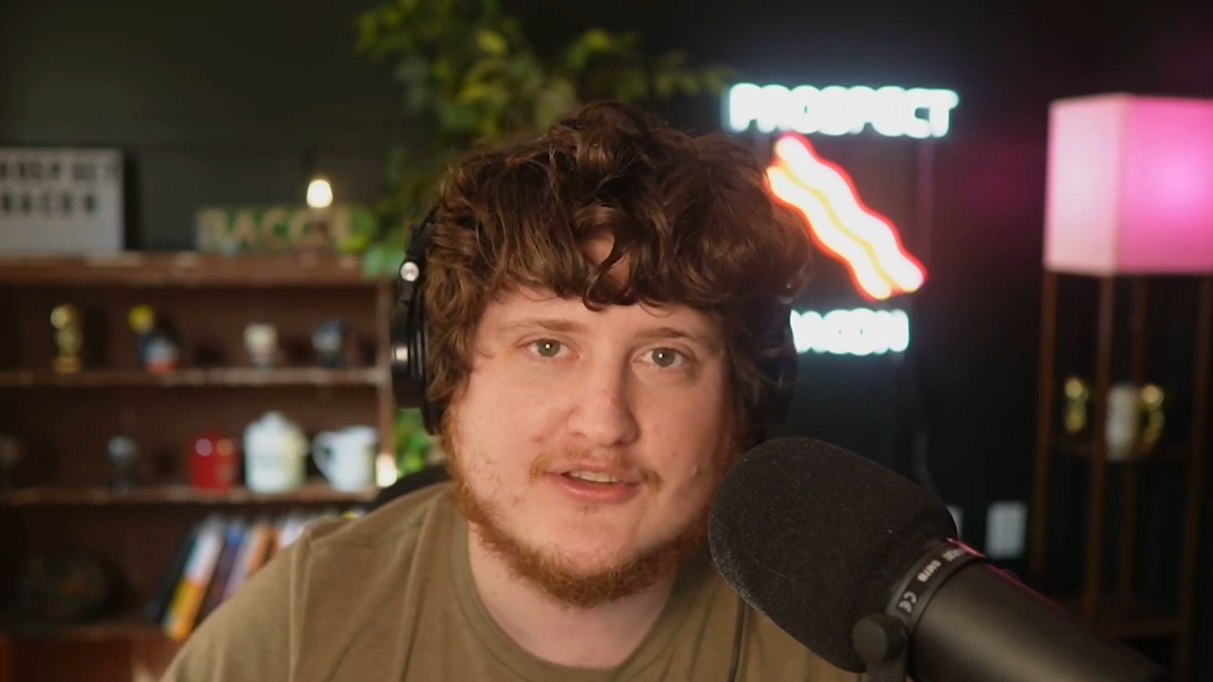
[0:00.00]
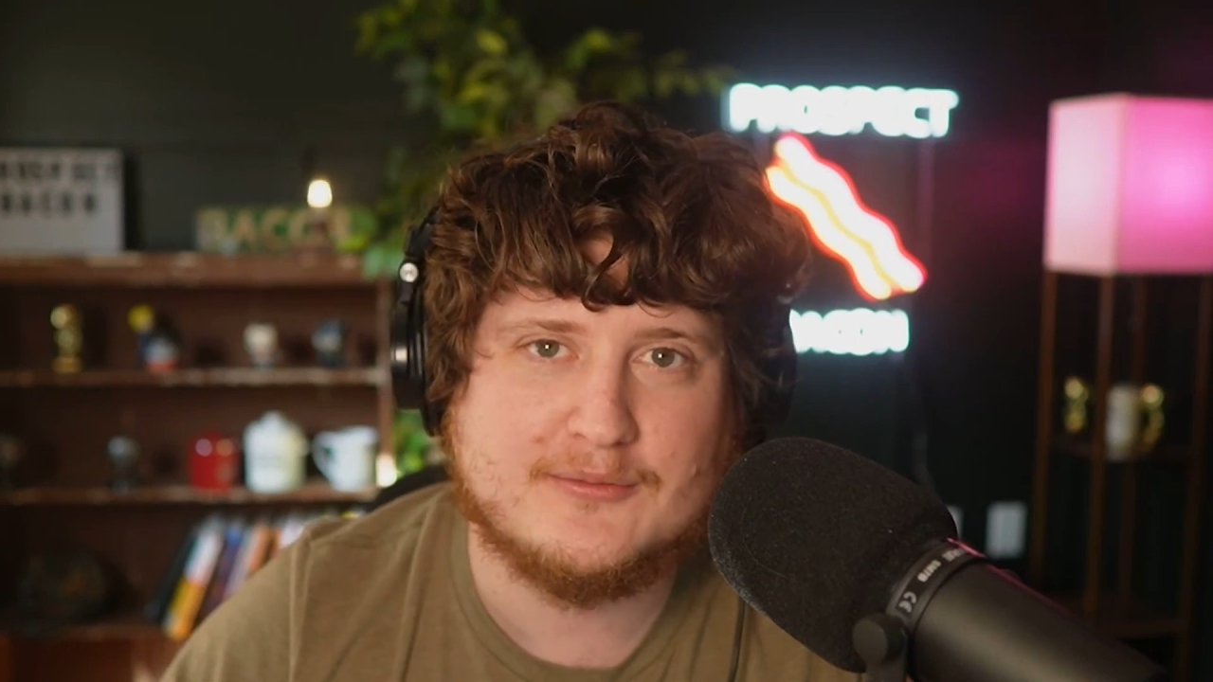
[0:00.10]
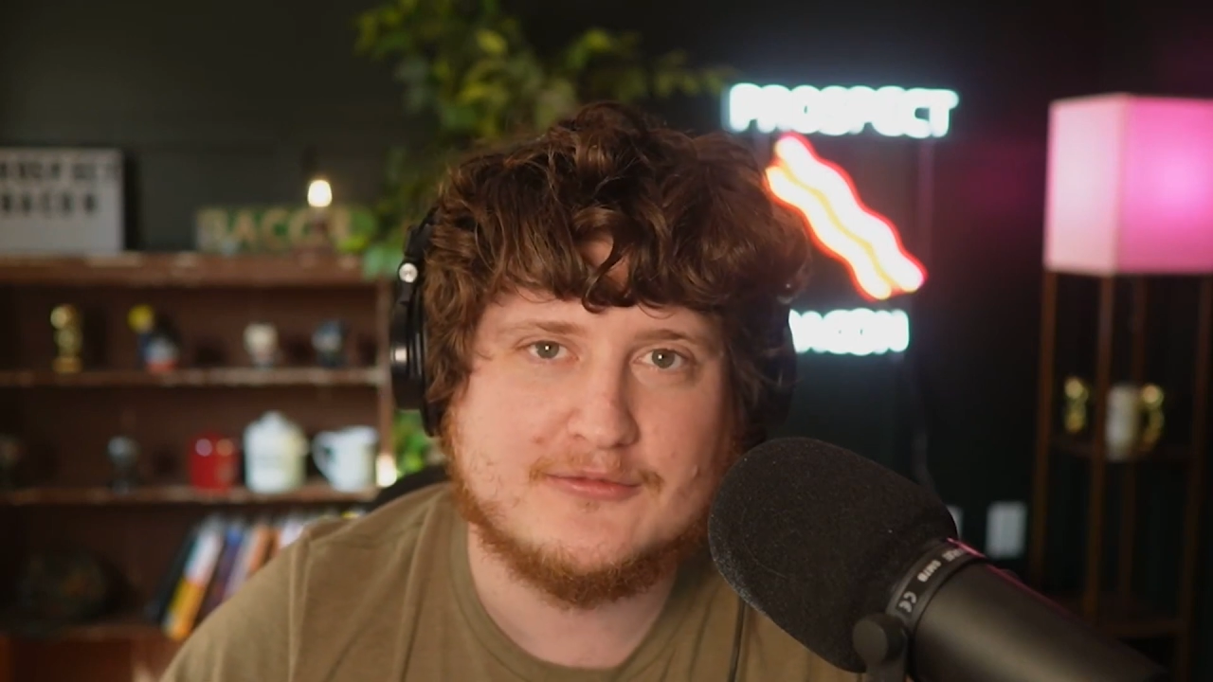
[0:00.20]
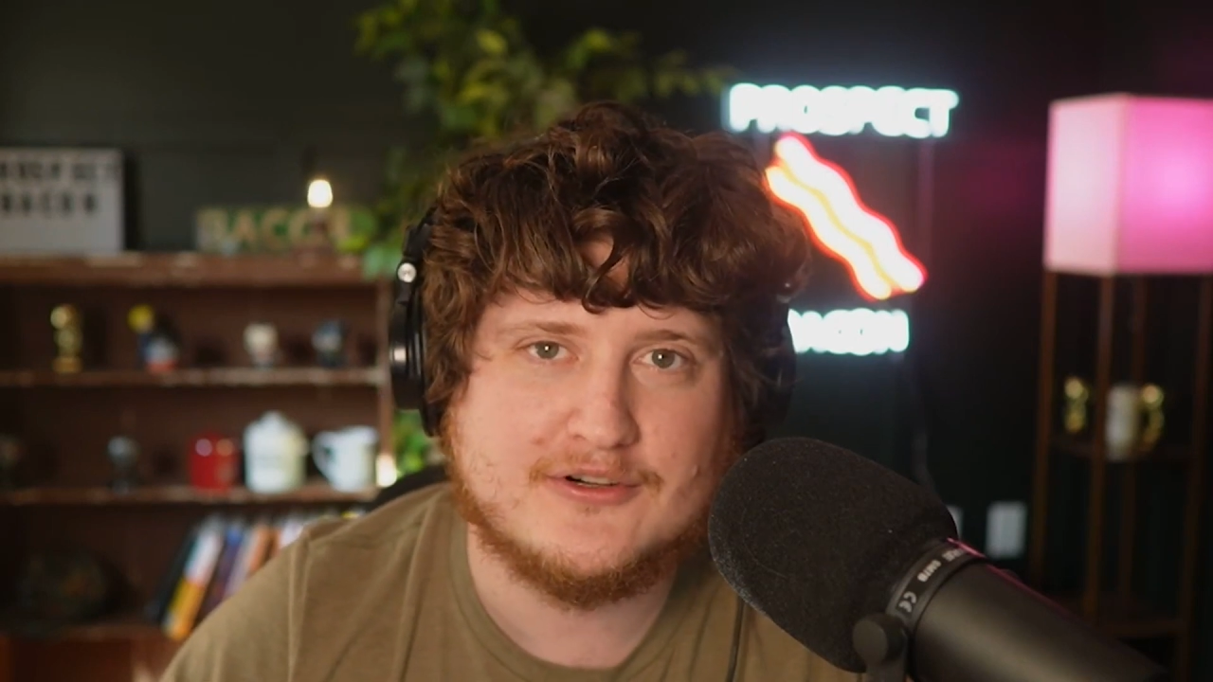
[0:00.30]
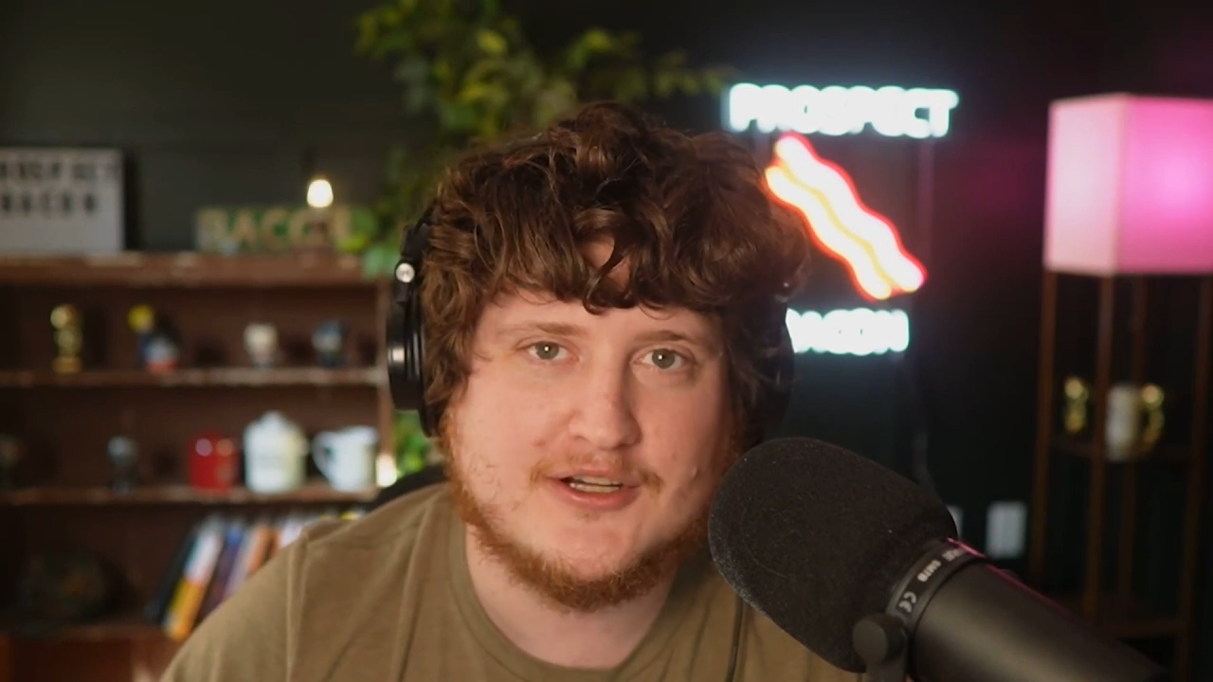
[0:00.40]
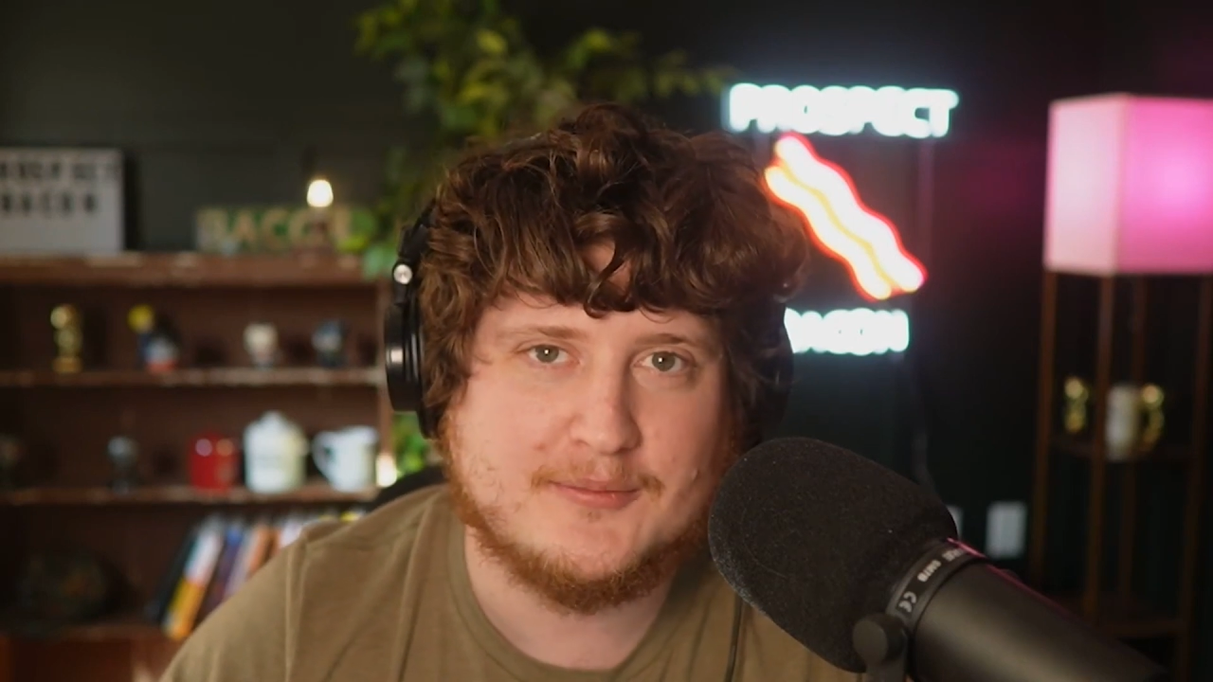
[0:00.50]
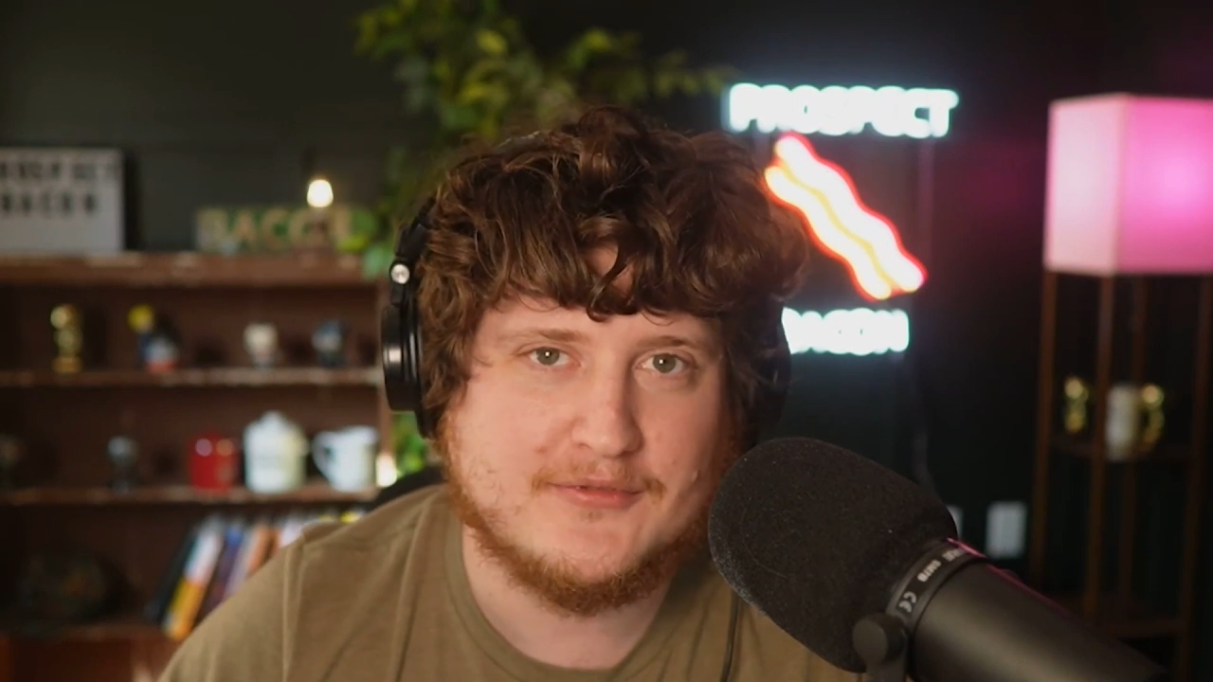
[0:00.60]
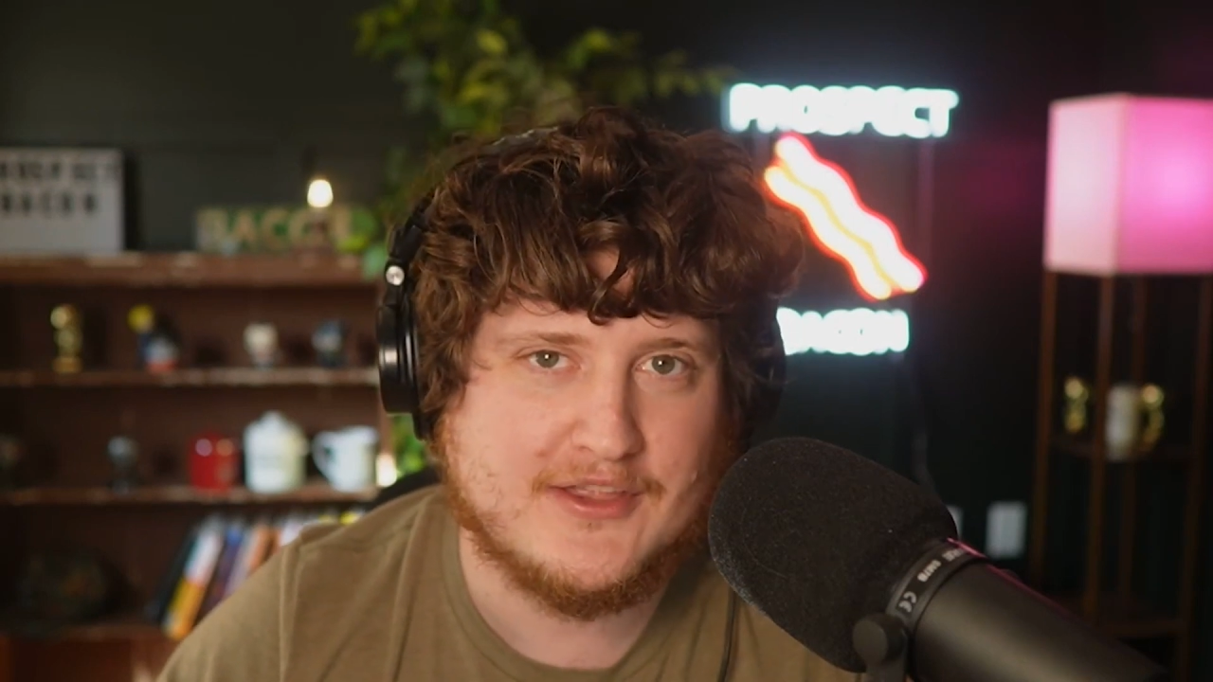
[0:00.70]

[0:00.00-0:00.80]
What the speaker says: come from